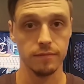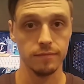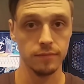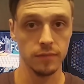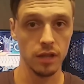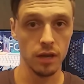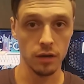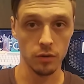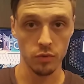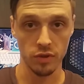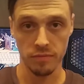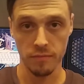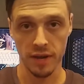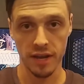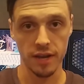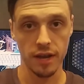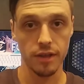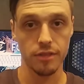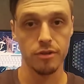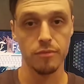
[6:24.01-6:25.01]
along with
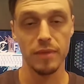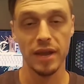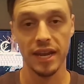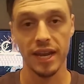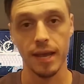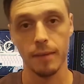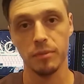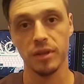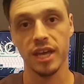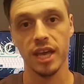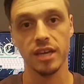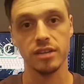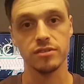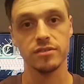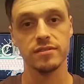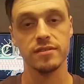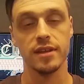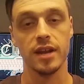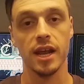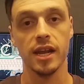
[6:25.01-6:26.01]
my other main
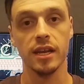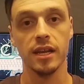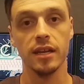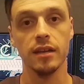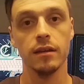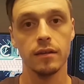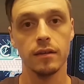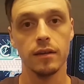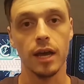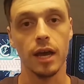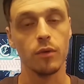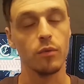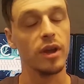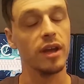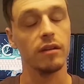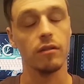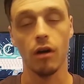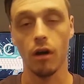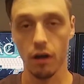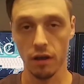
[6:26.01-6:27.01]
applications that I need, I
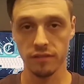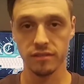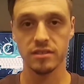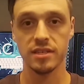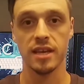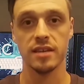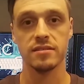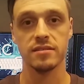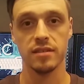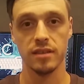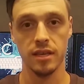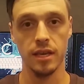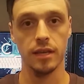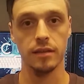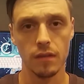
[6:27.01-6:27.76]
ran all the tests again.